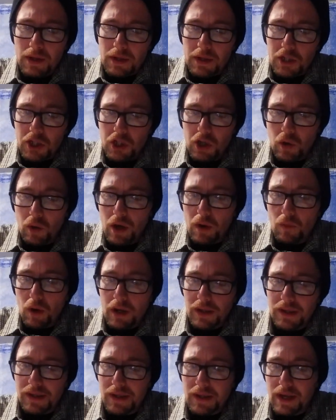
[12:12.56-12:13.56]
Showing
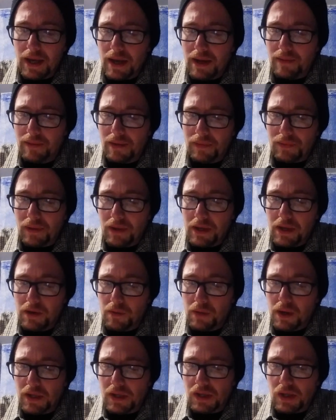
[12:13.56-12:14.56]
once again that the
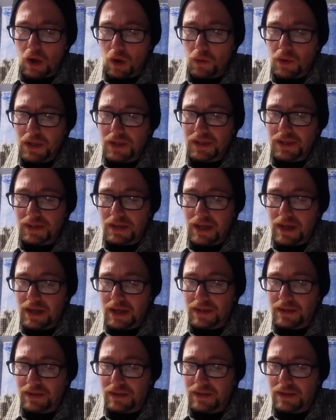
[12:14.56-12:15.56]
U.S. always
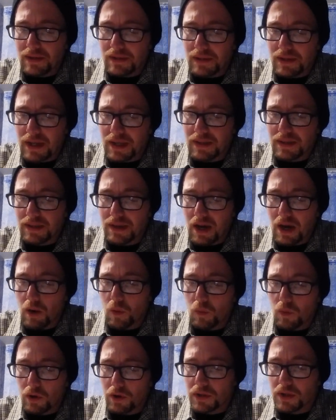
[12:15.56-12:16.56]
tends to test
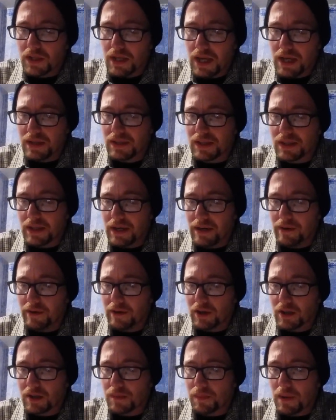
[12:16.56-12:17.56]
out worst-case
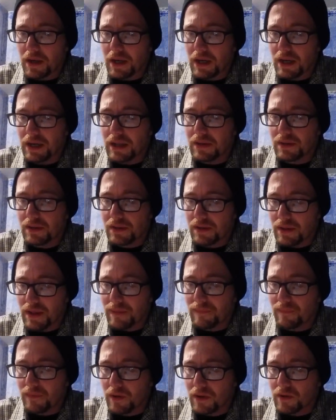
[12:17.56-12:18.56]
scenarios by getting to
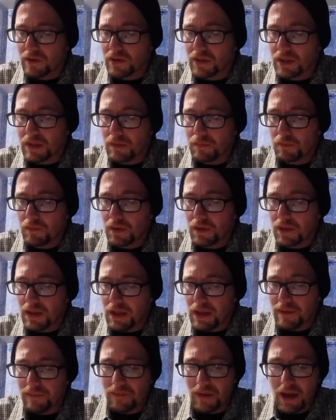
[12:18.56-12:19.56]
them first, and with
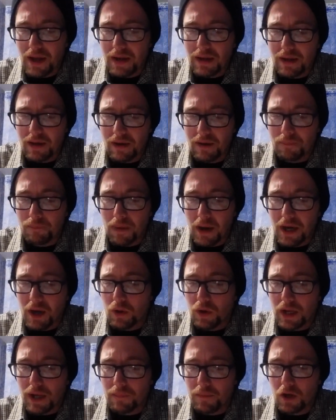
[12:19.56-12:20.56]
the advent of
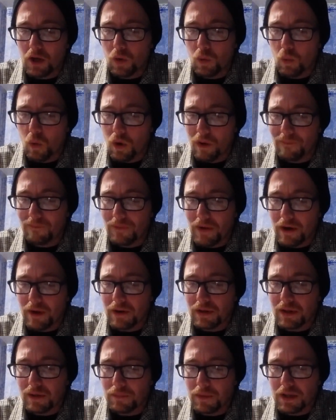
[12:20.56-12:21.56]
biochemical warfare
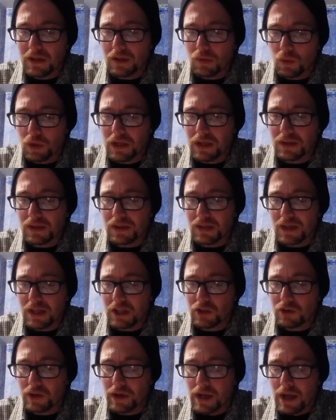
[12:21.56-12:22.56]
in the mid-20th
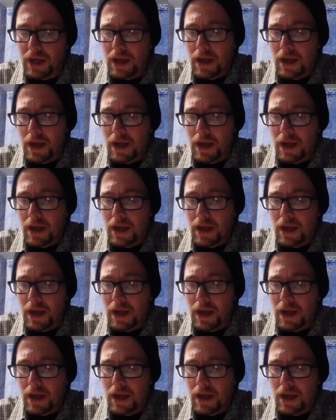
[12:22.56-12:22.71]
century,